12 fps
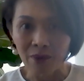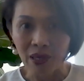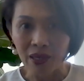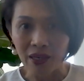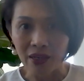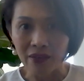
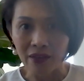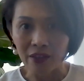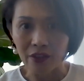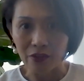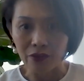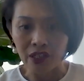But I think
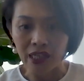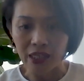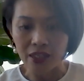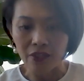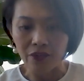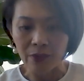
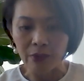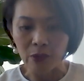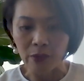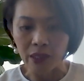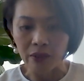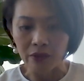regardless of female or
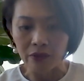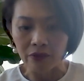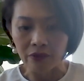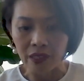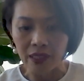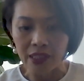male,
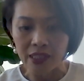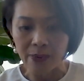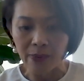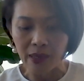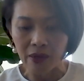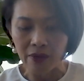really is
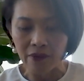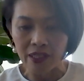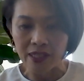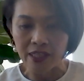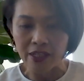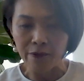about having a
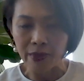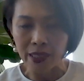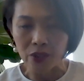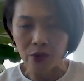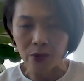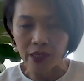safe
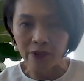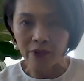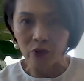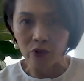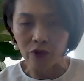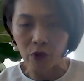place to be
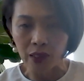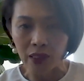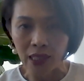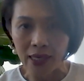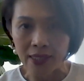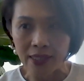able to
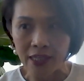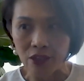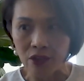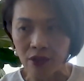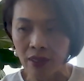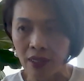vocalize
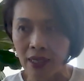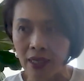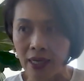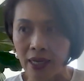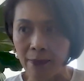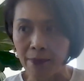and
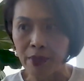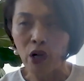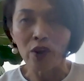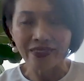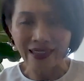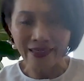be
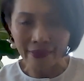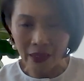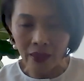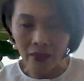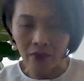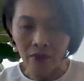
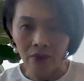authentic.